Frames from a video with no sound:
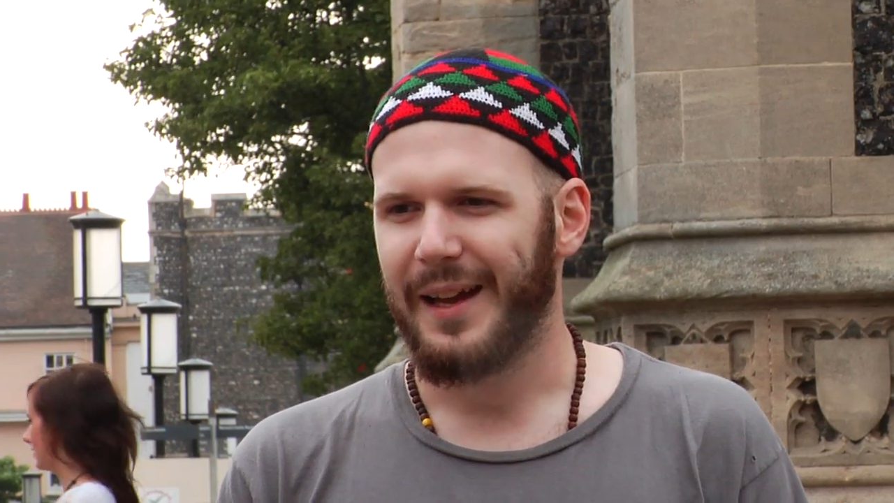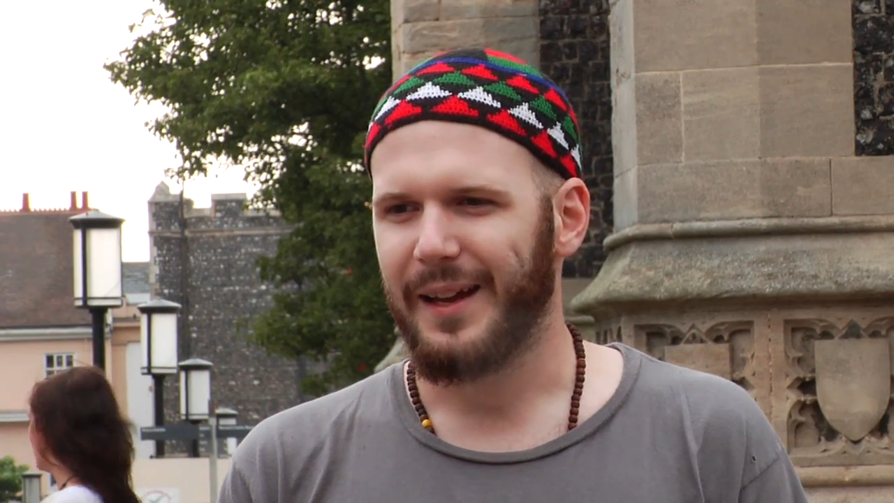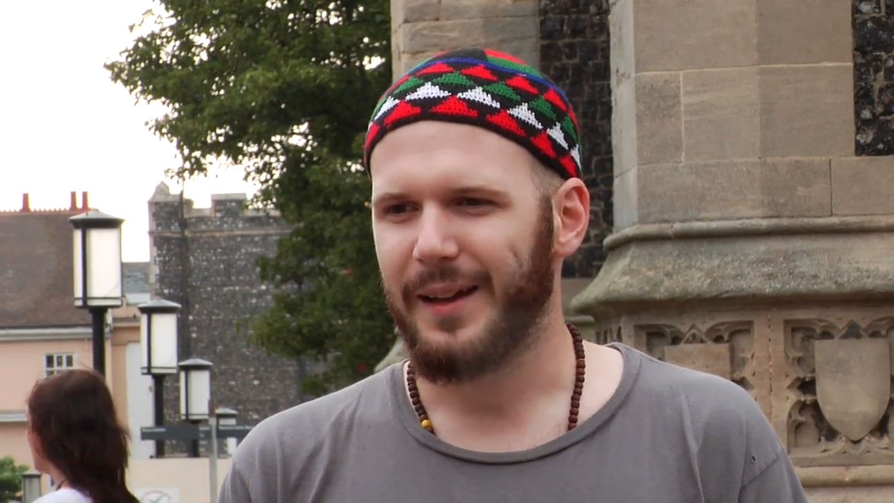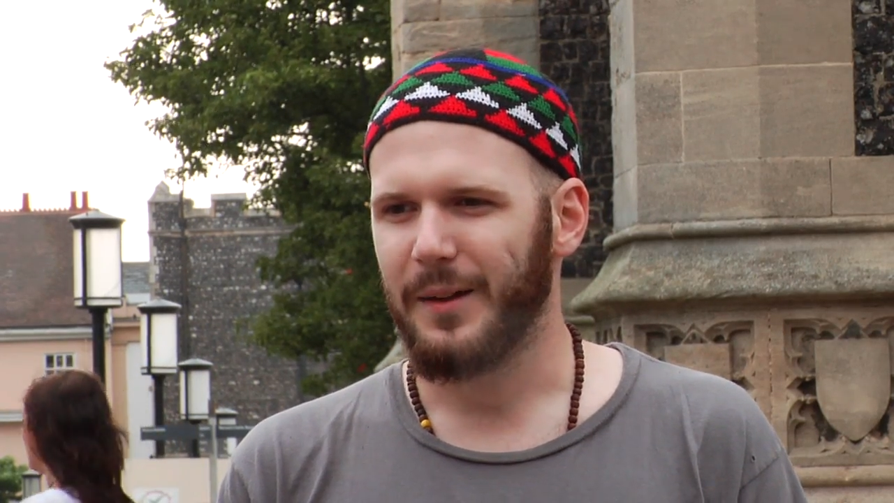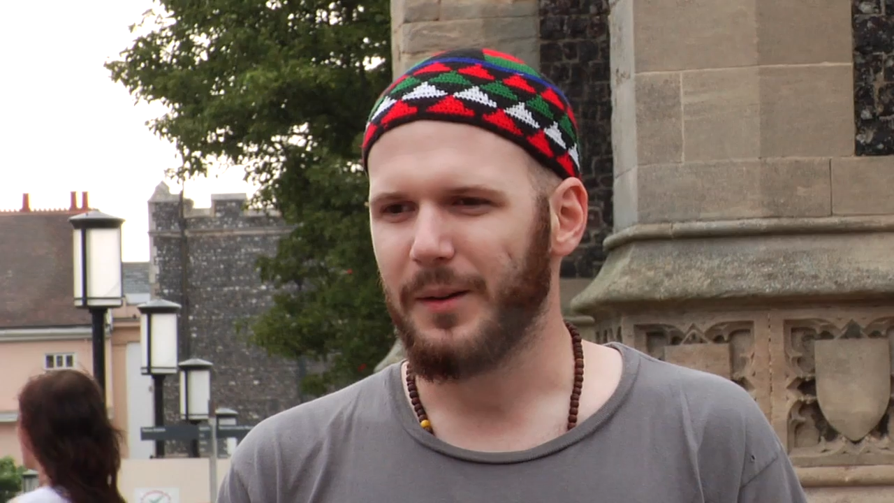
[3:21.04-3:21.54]

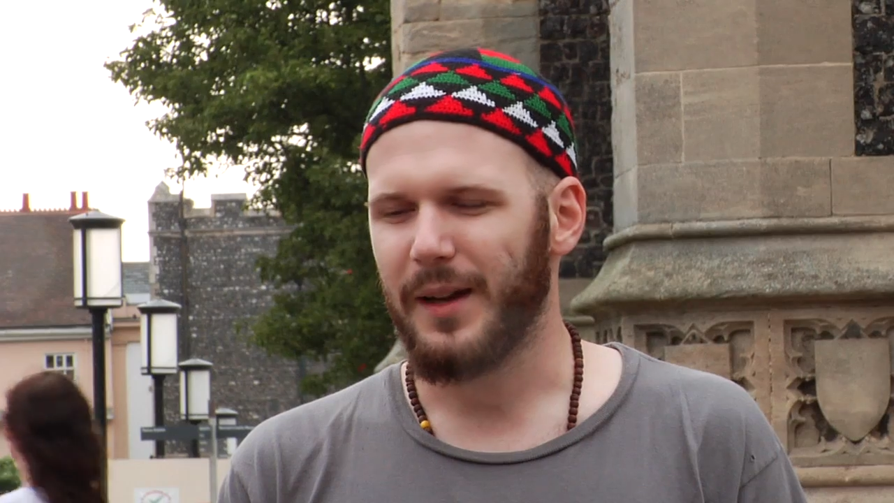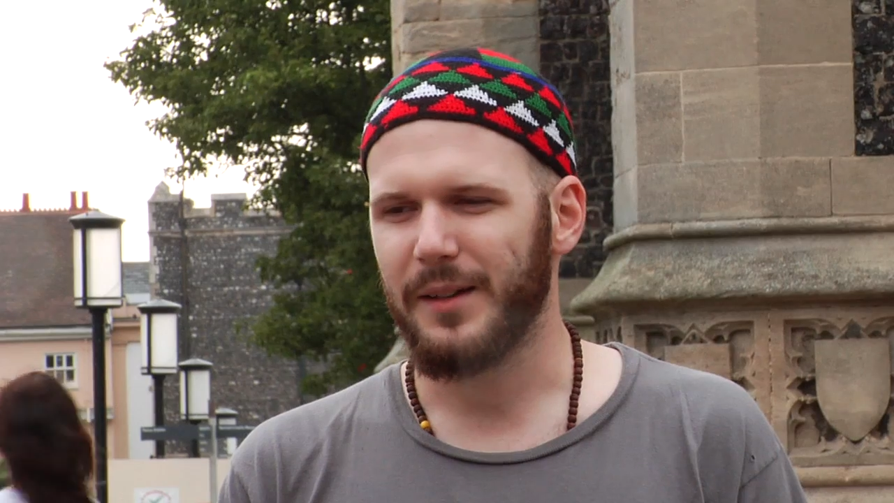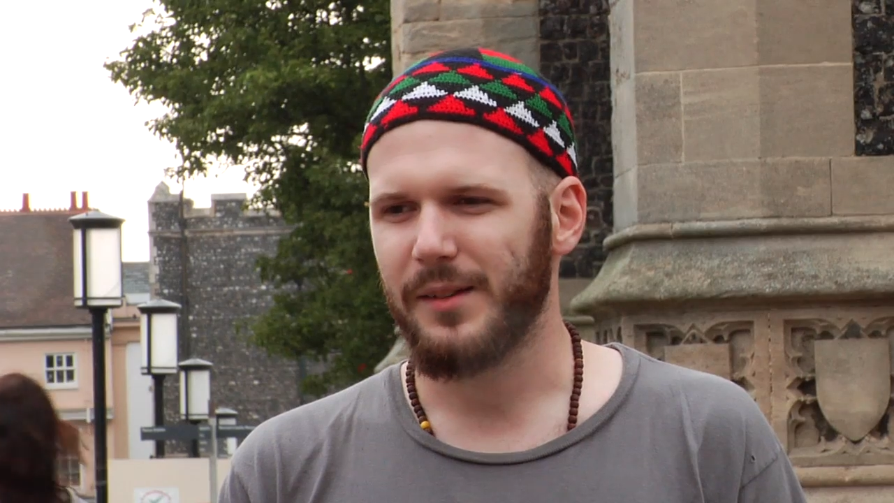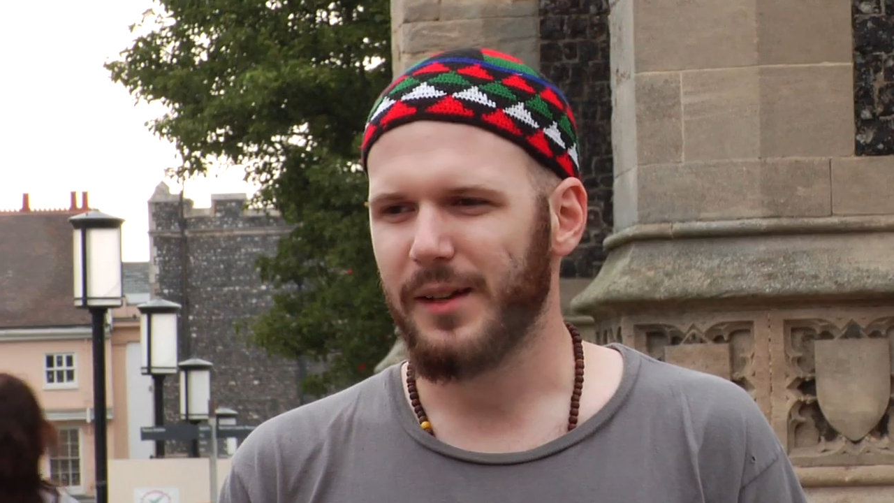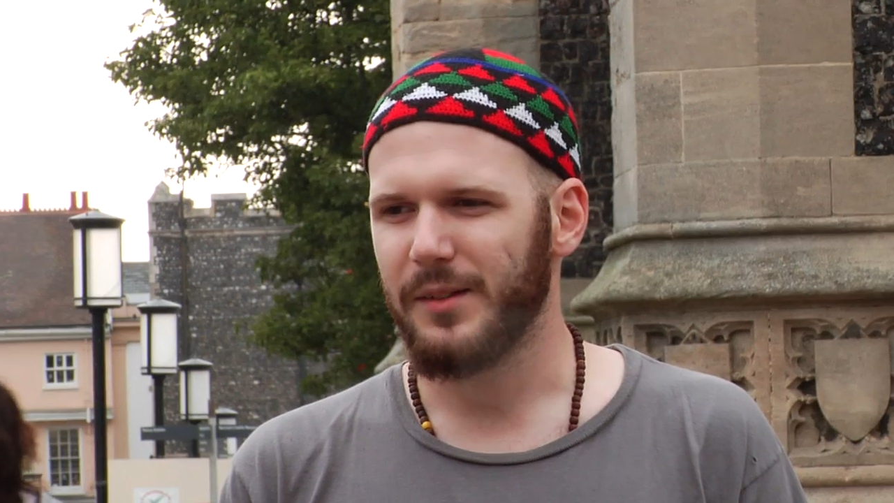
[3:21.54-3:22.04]
And
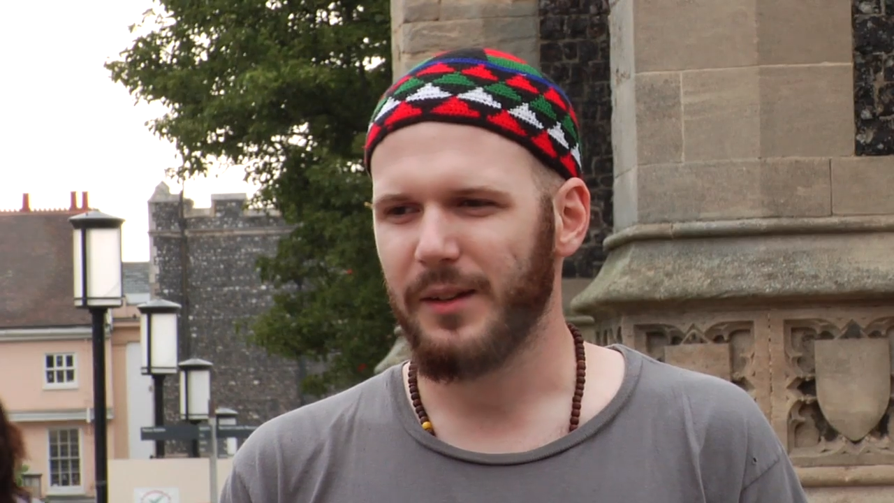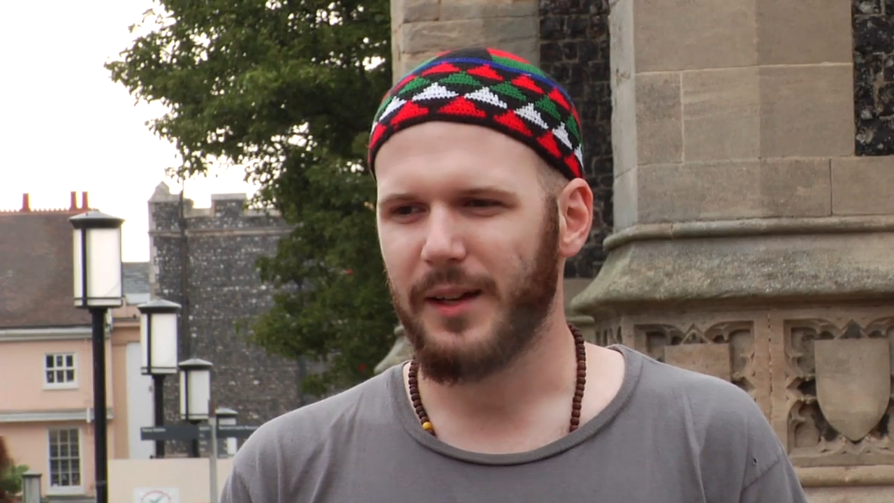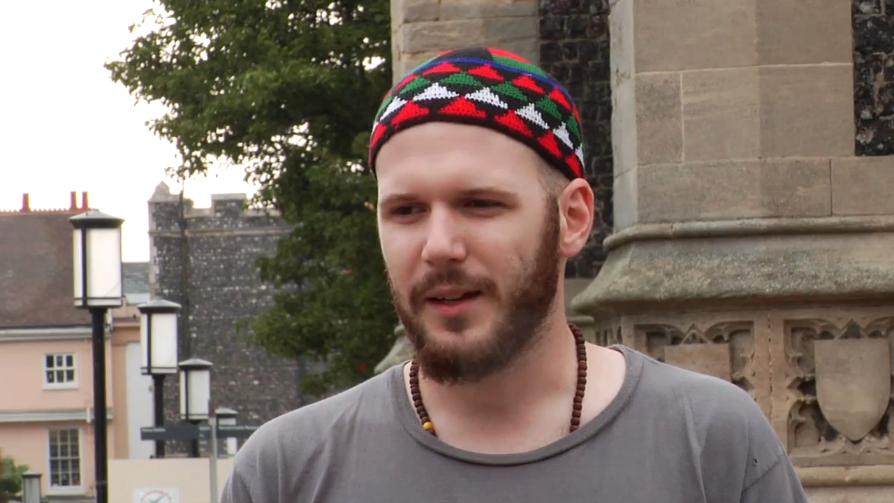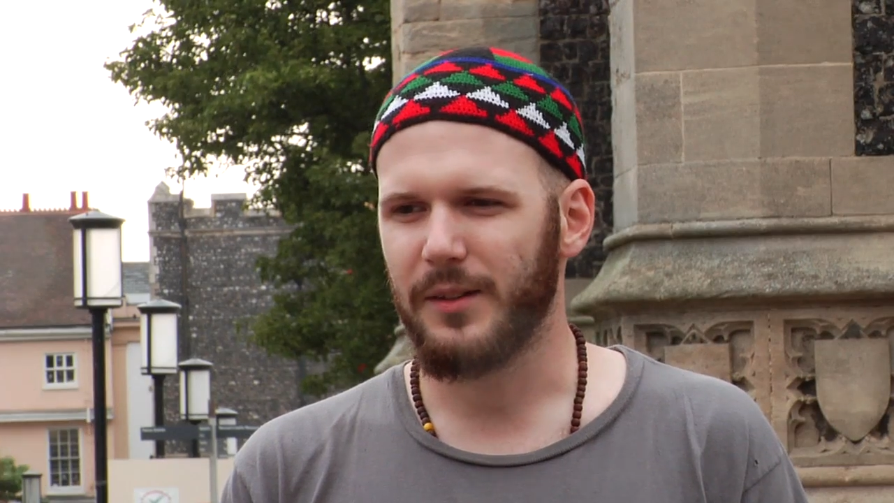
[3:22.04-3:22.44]
as I kept